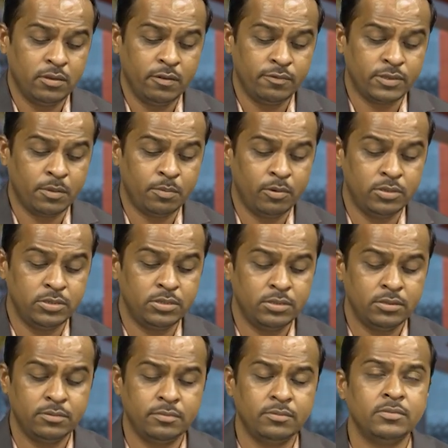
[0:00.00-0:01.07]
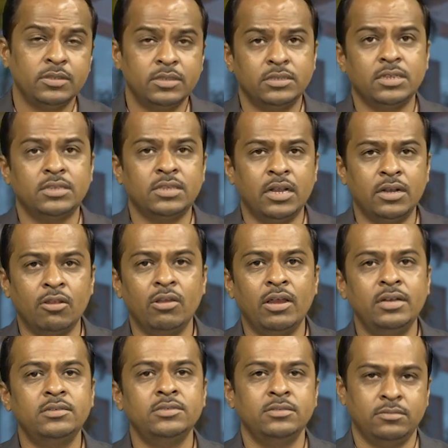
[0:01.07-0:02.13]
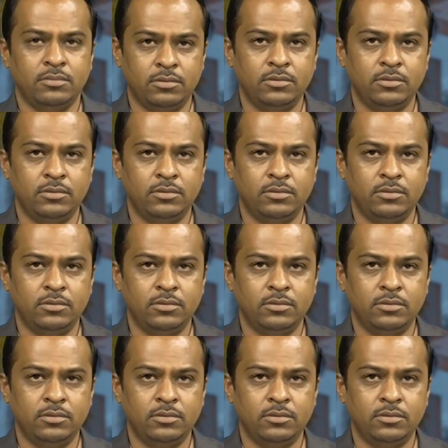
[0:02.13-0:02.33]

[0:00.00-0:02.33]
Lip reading: the theodolite